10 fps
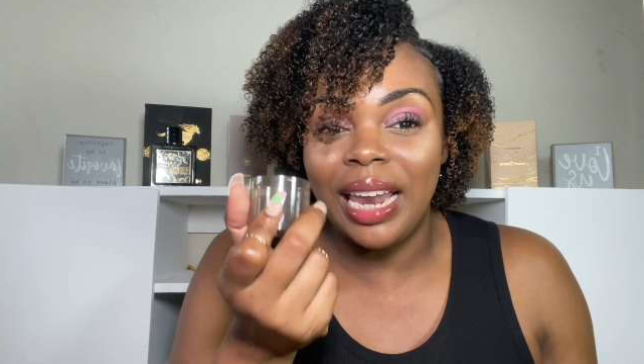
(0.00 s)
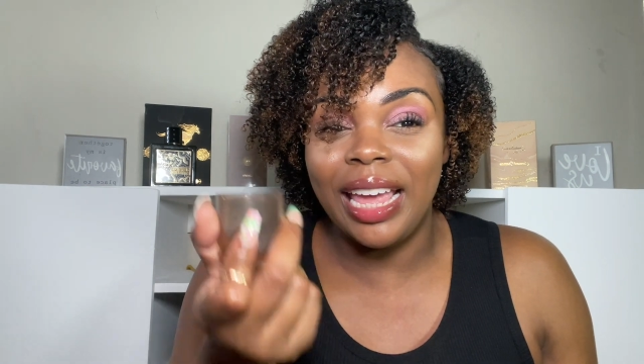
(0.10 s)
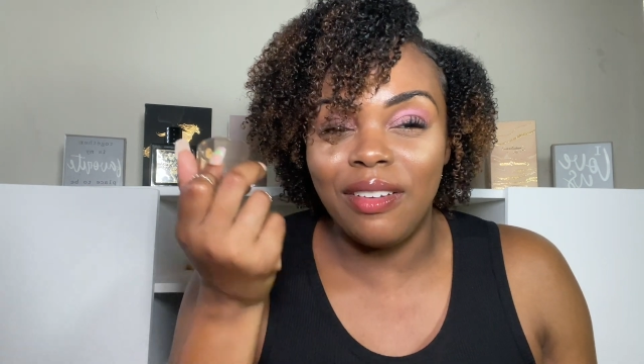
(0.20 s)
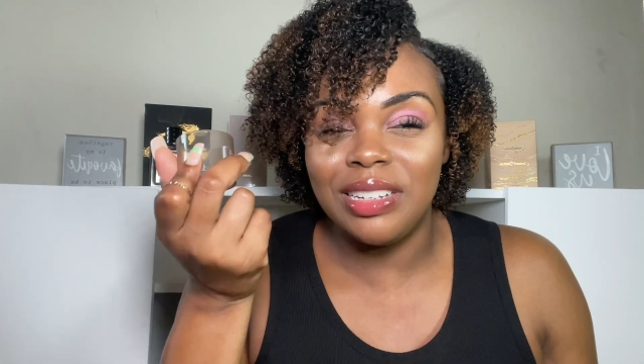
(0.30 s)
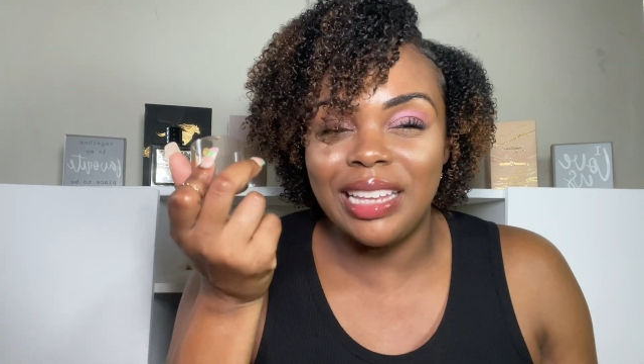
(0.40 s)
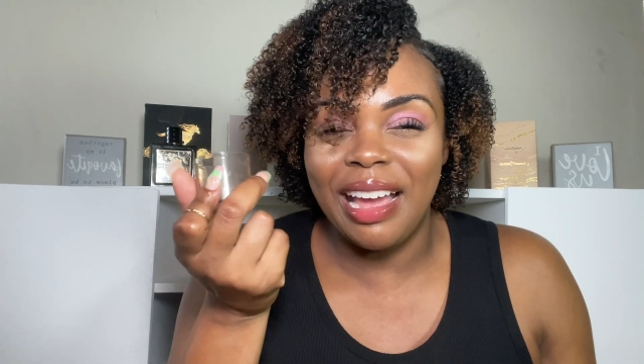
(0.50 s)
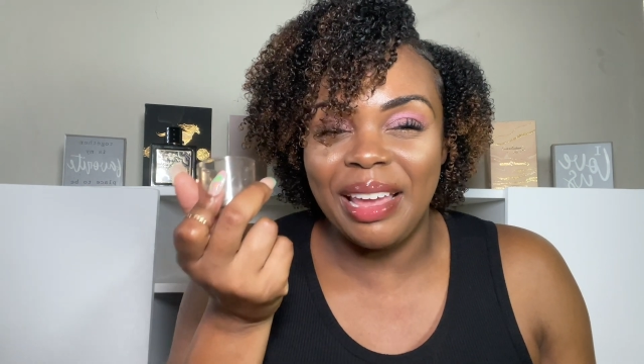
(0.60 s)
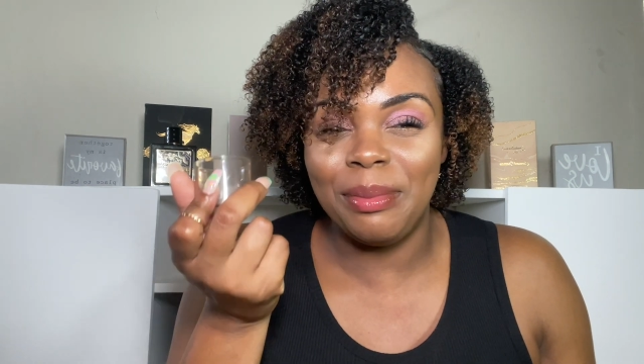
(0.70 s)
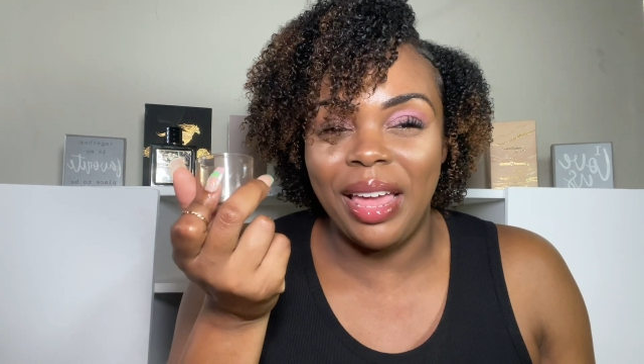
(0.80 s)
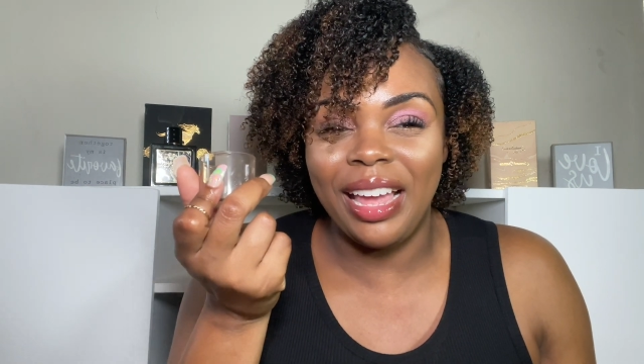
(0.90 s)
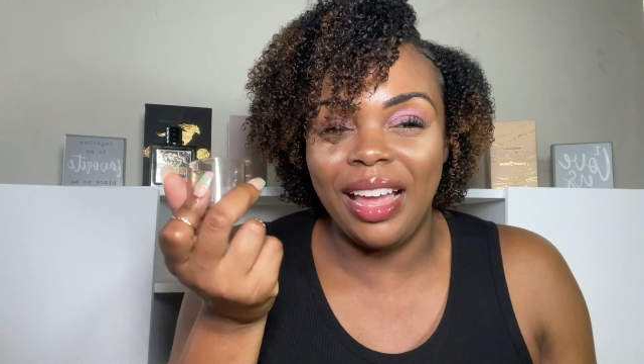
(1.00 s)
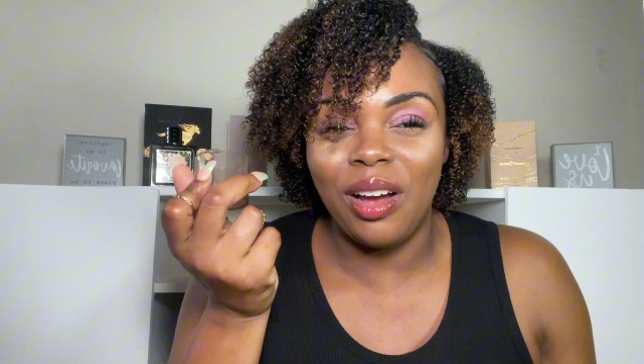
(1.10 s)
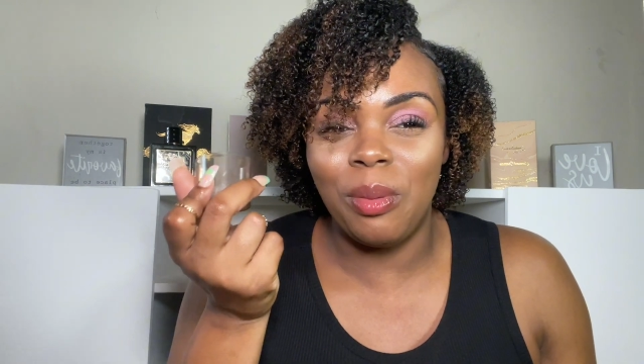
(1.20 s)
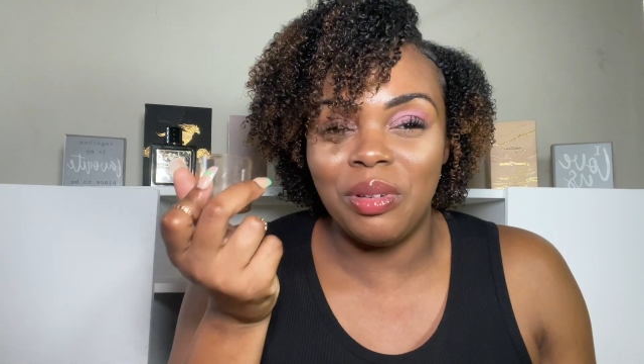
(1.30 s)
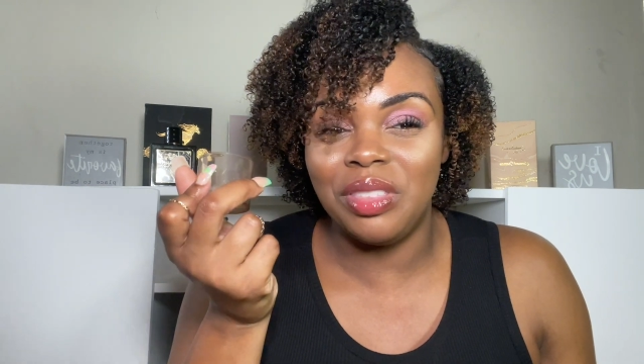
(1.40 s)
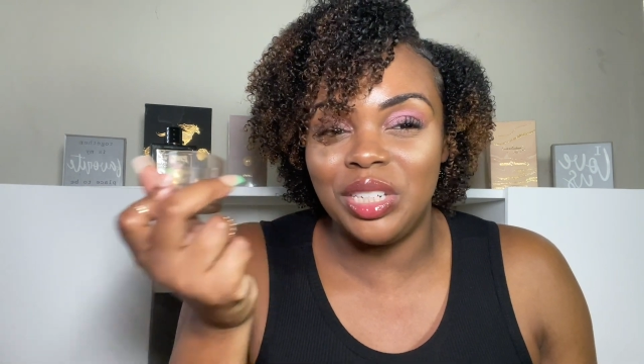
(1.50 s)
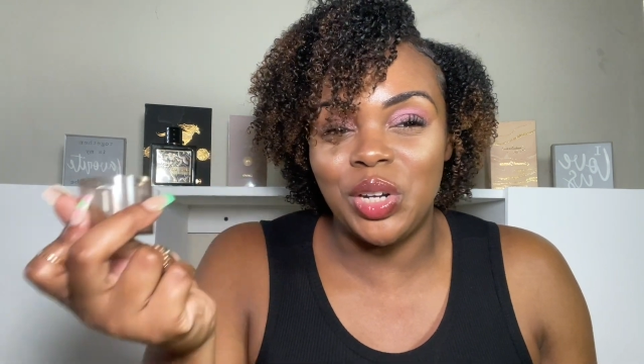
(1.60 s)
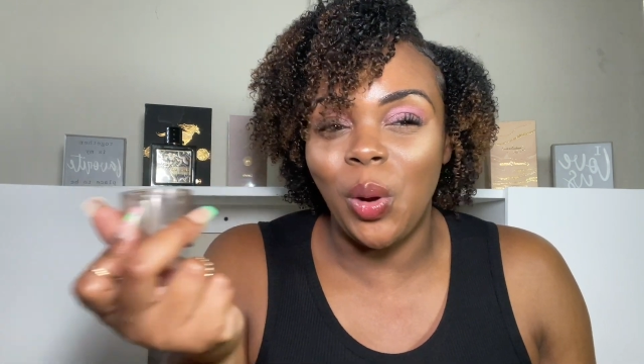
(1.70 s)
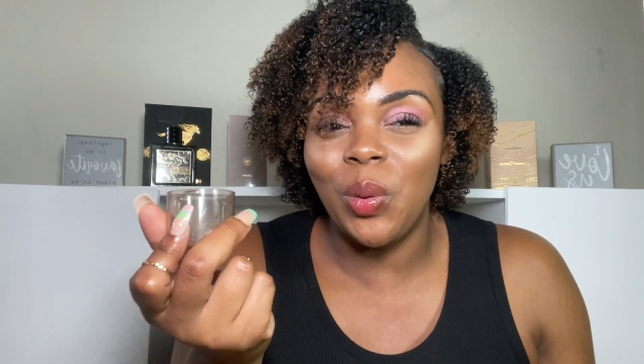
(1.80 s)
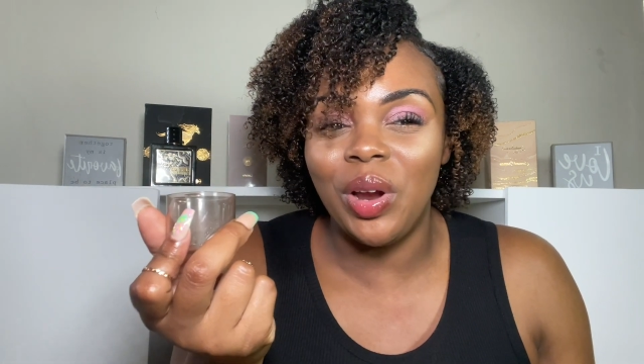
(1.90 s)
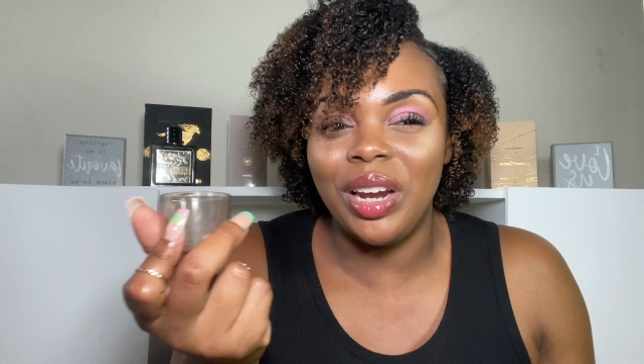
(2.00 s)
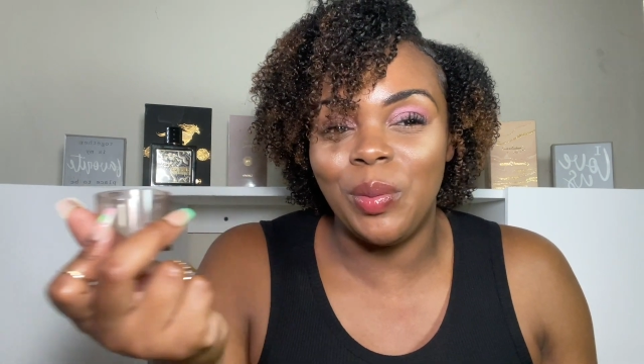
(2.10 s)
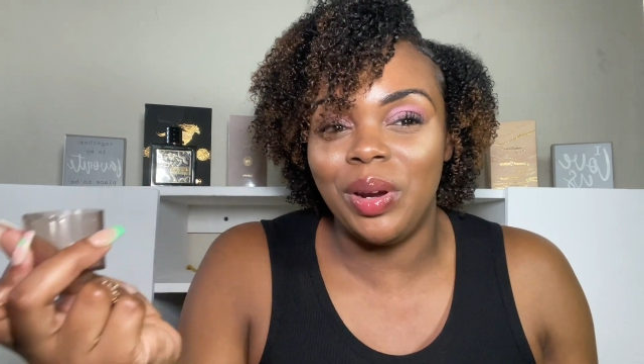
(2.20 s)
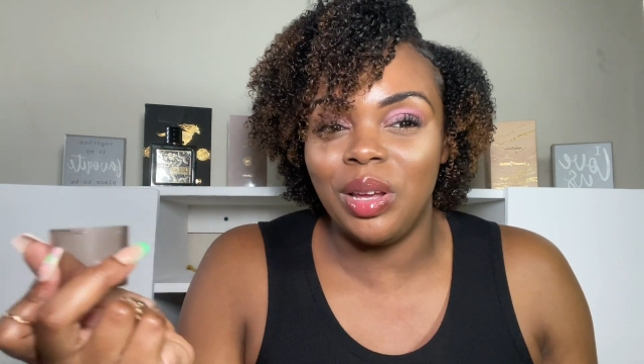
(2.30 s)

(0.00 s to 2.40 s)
Like every time like I come out the shower and I want to